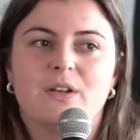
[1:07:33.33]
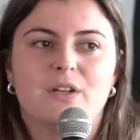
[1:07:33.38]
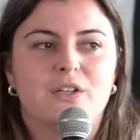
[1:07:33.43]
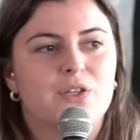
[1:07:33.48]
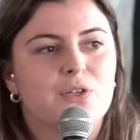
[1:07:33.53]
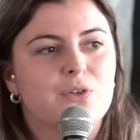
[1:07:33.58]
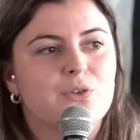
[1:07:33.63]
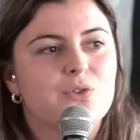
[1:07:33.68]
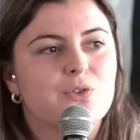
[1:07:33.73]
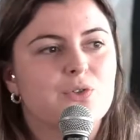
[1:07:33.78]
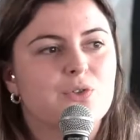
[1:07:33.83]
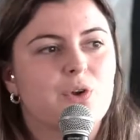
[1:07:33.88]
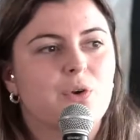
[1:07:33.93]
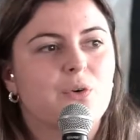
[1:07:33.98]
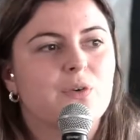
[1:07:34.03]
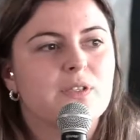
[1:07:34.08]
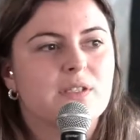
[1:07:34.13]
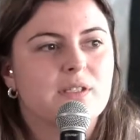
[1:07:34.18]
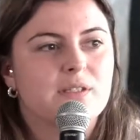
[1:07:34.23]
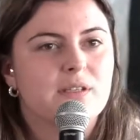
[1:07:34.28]
we're going to use.
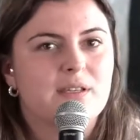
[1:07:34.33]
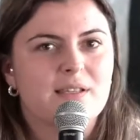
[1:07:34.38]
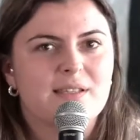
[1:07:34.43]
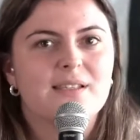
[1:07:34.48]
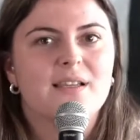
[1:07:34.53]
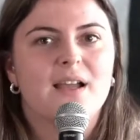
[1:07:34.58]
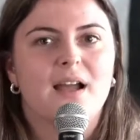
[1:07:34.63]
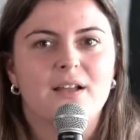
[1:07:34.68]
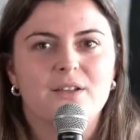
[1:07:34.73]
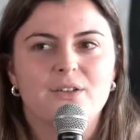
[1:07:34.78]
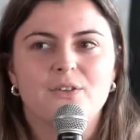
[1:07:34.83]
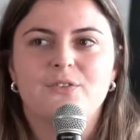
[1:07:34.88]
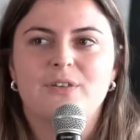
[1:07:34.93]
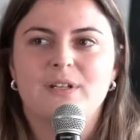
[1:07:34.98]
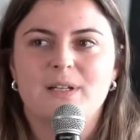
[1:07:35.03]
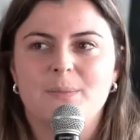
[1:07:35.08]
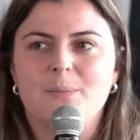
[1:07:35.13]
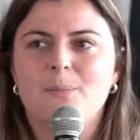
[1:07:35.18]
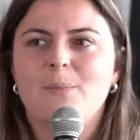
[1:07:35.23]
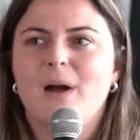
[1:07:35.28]
So it's kind of
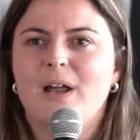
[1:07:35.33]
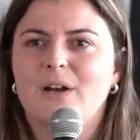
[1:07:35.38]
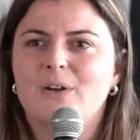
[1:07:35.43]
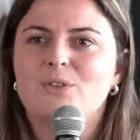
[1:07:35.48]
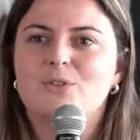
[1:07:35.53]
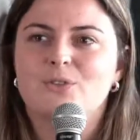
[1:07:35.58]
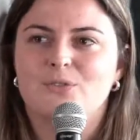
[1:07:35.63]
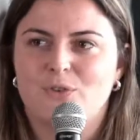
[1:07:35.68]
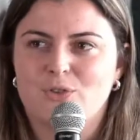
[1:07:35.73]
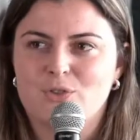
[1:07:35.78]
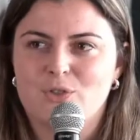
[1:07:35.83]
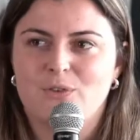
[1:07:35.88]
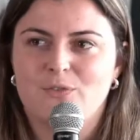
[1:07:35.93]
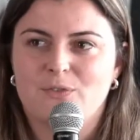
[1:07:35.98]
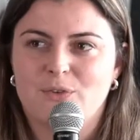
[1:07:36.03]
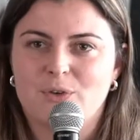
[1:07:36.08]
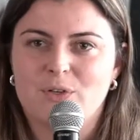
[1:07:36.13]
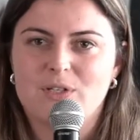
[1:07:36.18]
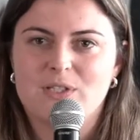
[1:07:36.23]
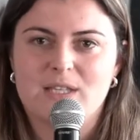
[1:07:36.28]
an embargo to fossil
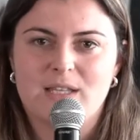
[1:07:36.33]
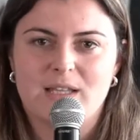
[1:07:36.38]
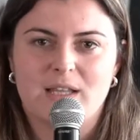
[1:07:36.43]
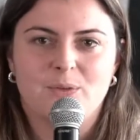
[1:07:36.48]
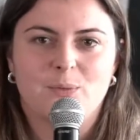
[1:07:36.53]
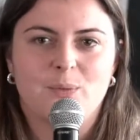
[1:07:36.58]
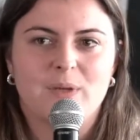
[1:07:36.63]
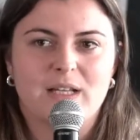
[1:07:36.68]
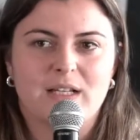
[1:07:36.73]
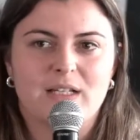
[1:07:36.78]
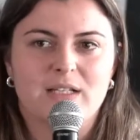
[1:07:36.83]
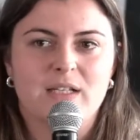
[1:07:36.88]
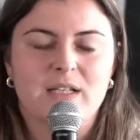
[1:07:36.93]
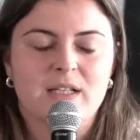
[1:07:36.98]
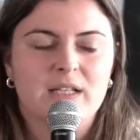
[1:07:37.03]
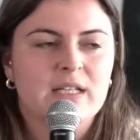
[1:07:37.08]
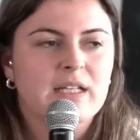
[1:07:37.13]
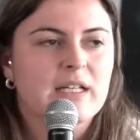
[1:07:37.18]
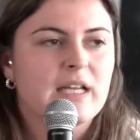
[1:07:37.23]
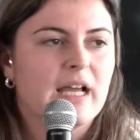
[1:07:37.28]
fuels that we can
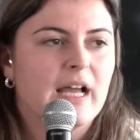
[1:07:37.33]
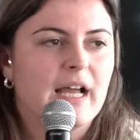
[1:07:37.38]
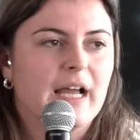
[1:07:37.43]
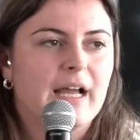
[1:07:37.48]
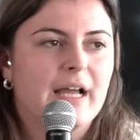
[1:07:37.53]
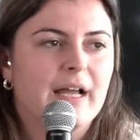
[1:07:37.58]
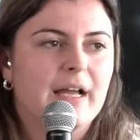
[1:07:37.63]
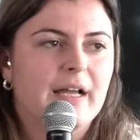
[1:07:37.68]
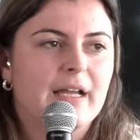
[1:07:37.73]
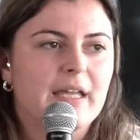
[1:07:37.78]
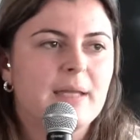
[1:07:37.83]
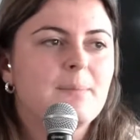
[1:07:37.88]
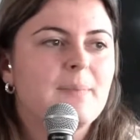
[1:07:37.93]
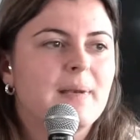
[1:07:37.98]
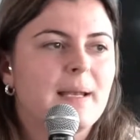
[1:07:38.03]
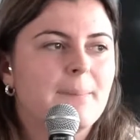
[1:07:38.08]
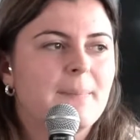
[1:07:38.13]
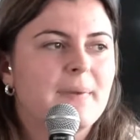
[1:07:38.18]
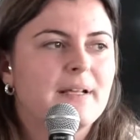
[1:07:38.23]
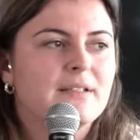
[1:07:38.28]

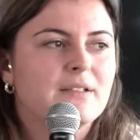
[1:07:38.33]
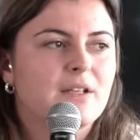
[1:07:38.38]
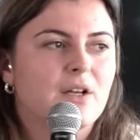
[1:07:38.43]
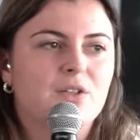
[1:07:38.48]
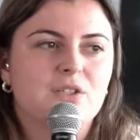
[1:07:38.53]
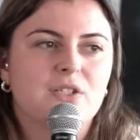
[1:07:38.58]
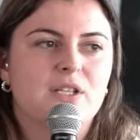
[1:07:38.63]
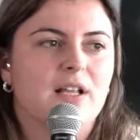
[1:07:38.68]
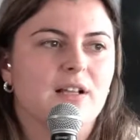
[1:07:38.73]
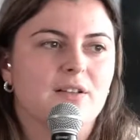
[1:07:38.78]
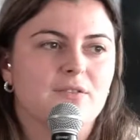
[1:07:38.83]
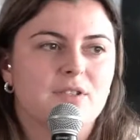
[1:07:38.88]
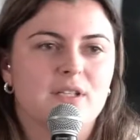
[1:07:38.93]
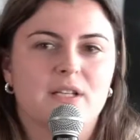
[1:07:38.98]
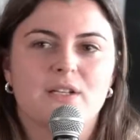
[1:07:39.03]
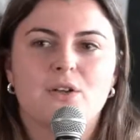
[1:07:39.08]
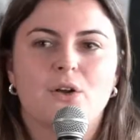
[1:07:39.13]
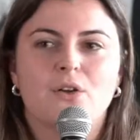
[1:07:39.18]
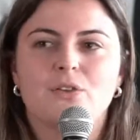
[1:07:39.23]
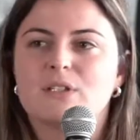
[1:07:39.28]
implement ourselves
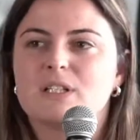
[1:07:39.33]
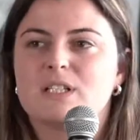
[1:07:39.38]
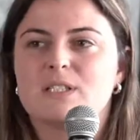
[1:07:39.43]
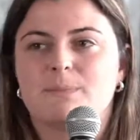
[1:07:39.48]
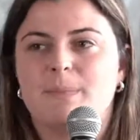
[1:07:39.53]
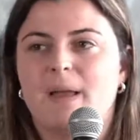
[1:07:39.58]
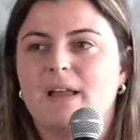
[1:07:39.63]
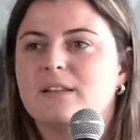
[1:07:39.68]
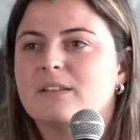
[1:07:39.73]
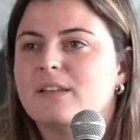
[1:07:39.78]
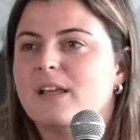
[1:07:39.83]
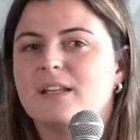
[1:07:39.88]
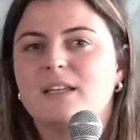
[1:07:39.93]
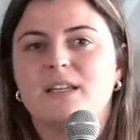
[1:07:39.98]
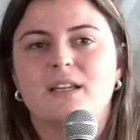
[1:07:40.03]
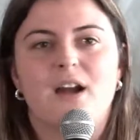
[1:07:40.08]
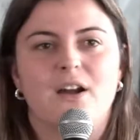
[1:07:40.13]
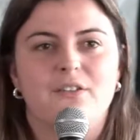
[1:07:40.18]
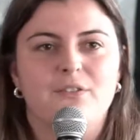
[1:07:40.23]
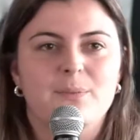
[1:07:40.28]
and not expect
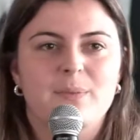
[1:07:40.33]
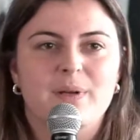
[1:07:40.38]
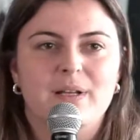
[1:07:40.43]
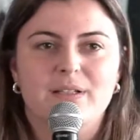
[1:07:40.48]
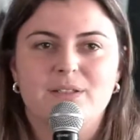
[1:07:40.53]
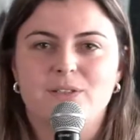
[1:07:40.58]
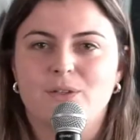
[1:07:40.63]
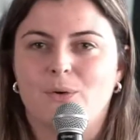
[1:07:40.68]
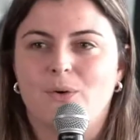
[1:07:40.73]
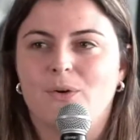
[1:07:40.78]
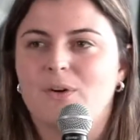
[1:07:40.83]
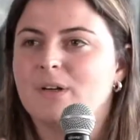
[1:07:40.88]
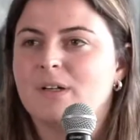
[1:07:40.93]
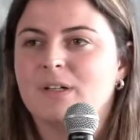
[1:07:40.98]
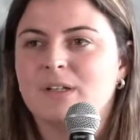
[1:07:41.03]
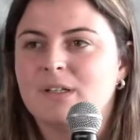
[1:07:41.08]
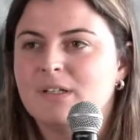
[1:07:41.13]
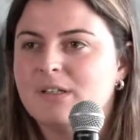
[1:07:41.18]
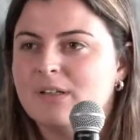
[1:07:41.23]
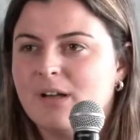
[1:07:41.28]
any government or,
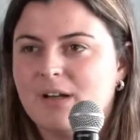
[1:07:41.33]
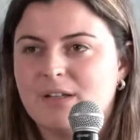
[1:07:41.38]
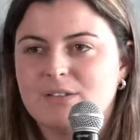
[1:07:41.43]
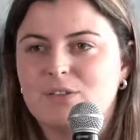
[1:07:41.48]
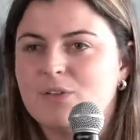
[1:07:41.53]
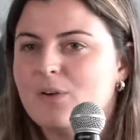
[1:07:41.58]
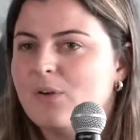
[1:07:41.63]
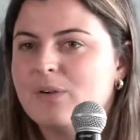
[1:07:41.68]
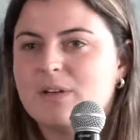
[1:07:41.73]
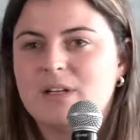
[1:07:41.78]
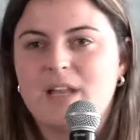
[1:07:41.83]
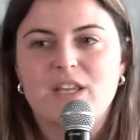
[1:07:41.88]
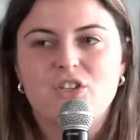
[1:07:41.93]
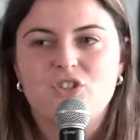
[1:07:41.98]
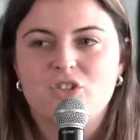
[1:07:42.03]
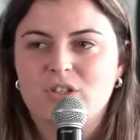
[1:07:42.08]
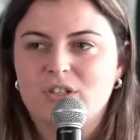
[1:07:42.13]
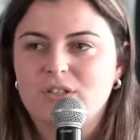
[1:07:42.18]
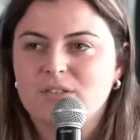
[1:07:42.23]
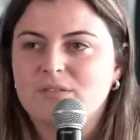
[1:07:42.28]
I don't know, a
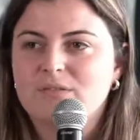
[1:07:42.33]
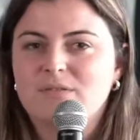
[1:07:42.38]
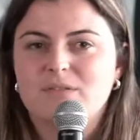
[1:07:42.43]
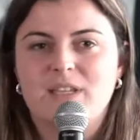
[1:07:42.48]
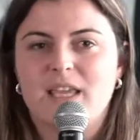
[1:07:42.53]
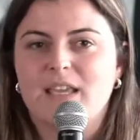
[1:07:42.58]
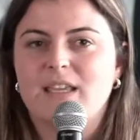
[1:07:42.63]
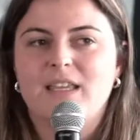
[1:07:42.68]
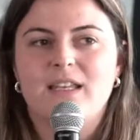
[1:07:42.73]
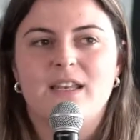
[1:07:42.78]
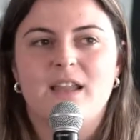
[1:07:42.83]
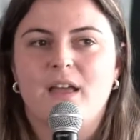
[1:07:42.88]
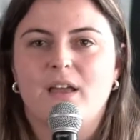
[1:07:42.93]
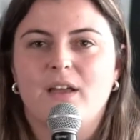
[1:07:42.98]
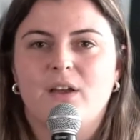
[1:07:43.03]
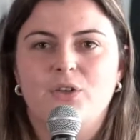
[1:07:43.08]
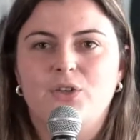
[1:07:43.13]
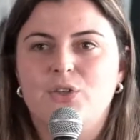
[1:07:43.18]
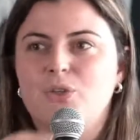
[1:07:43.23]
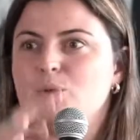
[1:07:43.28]
nation taking
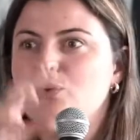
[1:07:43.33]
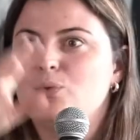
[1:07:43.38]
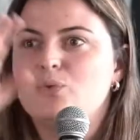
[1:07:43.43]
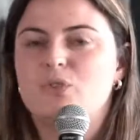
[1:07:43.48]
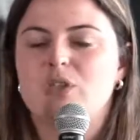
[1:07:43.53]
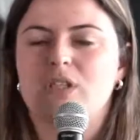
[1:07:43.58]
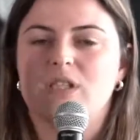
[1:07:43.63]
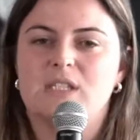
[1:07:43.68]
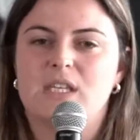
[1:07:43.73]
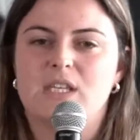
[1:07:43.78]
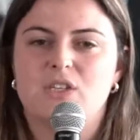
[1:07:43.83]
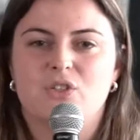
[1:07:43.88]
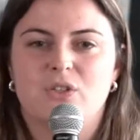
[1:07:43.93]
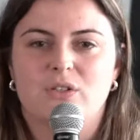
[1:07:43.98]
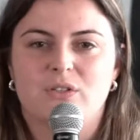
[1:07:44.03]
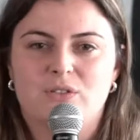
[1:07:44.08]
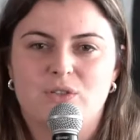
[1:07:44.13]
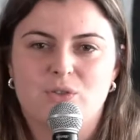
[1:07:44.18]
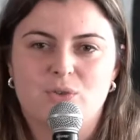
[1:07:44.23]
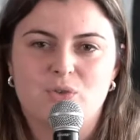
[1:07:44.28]
a huge
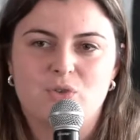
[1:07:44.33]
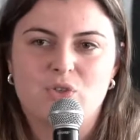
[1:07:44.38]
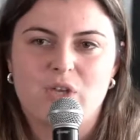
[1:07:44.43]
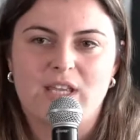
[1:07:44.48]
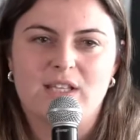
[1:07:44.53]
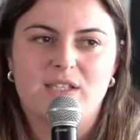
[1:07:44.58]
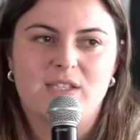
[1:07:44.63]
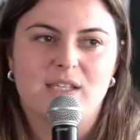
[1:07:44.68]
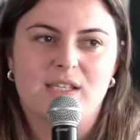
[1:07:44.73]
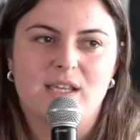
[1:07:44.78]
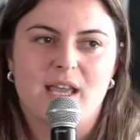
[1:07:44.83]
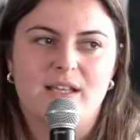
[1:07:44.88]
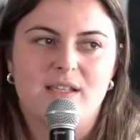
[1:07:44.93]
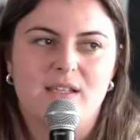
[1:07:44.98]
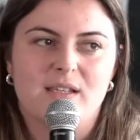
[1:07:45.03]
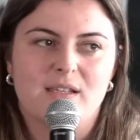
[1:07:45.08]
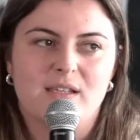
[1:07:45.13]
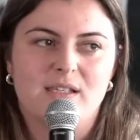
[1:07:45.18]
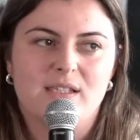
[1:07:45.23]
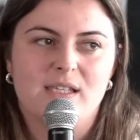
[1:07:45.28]
decision to change
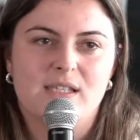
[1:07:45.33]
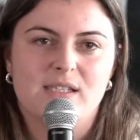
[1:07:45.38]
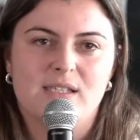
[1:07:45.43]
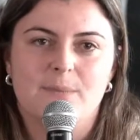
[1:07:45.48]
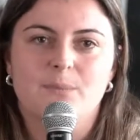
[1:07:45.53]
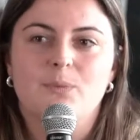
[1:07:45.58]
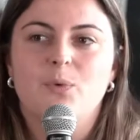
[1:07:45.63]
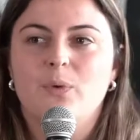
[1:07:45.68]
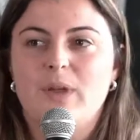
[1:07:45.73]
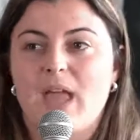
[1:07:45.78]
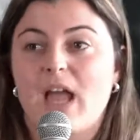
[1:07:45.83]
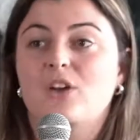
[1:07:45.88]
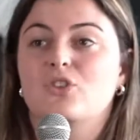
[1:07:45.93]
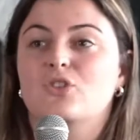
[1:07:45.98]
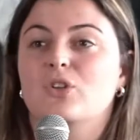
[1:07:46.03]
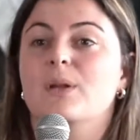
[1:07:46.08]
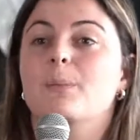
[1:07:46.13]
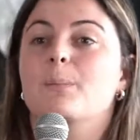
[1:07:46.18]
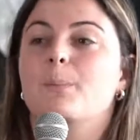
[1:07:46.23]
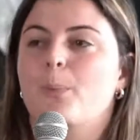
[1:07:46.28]
the system. We
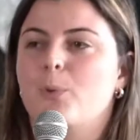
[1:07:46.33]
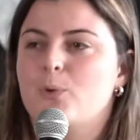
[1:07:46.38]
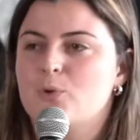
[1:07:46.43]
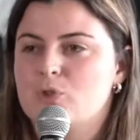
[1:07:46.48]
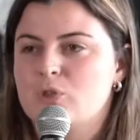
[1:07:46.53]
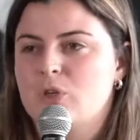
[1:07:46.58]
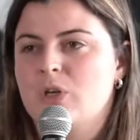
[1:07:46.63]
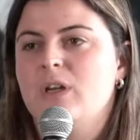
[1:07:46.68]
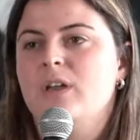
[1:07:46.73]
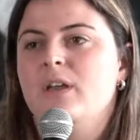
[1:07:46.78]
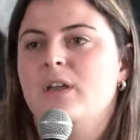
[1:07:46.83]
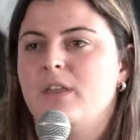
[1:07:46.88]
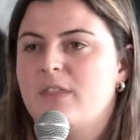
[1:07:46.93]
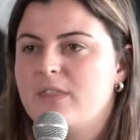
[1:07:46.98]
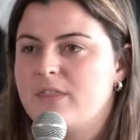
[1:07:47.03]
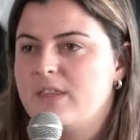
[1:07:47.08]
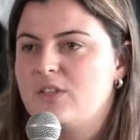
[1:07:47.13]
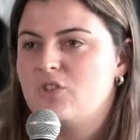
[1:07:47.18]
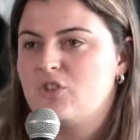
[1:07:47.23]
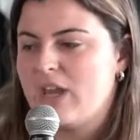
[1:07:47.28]
actually push
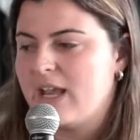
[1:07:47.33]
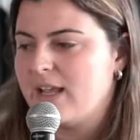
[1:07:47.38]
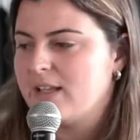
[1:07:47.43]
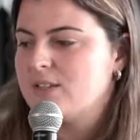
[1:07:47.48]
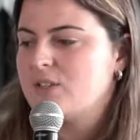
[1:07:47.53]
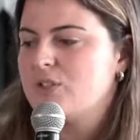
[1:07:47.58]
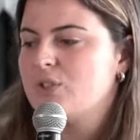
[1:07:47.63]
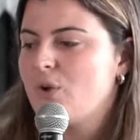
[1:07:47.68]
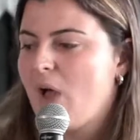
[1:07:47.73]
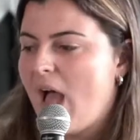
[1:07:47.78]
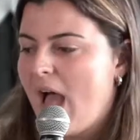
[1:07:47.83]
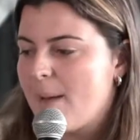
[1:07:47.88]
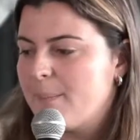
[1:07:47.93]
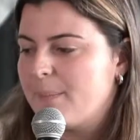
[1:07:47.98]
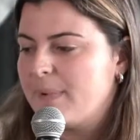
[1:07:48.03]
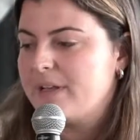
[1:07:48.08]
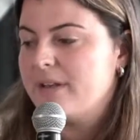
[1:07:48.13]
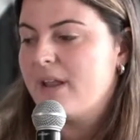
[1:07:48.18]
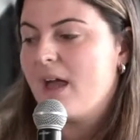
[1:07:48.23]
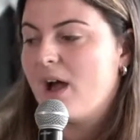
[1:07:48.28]
the change to
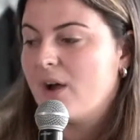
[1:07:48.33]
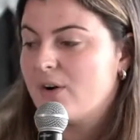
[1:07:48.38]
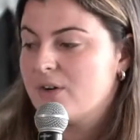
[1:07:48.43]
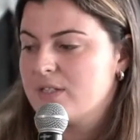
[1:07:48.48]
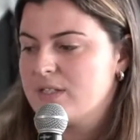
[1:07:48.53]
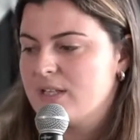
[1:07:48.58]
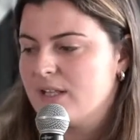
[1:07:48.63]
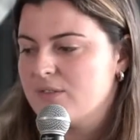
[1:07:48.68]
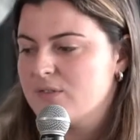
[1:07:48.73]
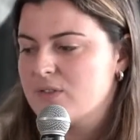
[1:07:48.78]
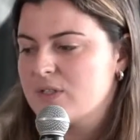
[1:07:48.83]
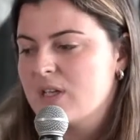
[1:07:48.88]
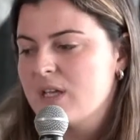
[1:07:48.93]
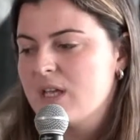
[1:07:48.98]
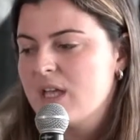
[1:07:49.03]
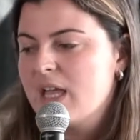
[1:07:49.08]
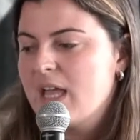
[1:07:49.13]
happen ourselves.